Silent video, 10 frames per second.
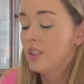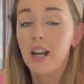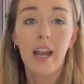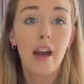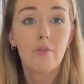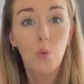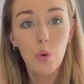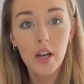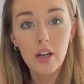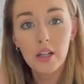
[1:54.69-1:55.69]
that I have
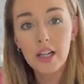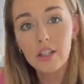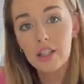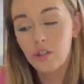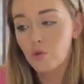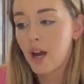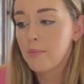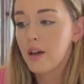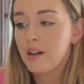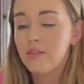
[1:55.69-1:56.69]
water and then a drop
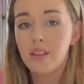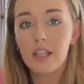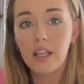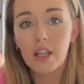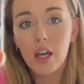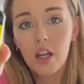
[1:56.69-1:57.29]
of the